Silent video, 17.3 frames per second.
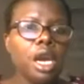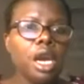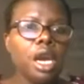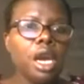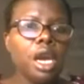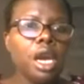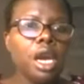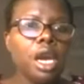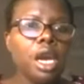
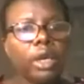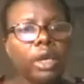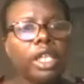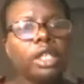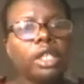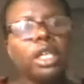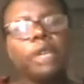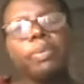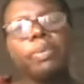current
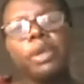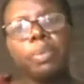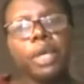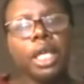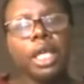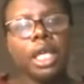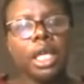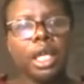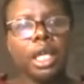
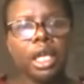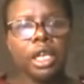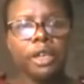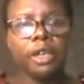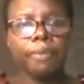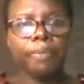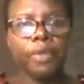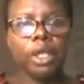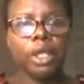PPE
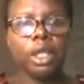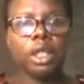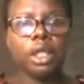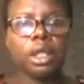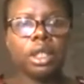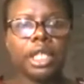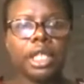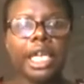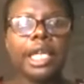
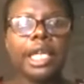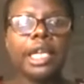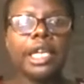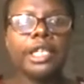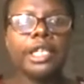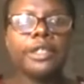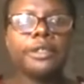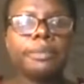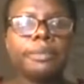
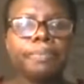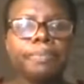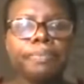guidelines.